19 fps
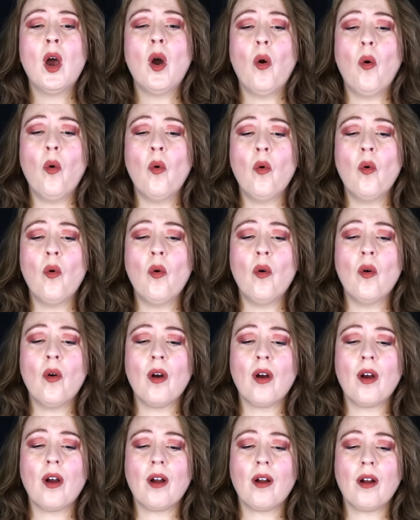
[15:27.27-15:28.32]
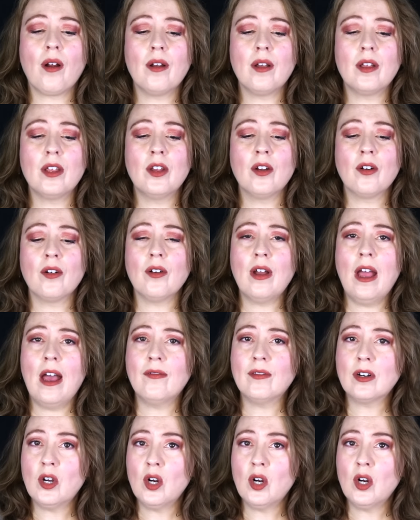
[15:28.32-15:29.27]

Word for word: or you're having a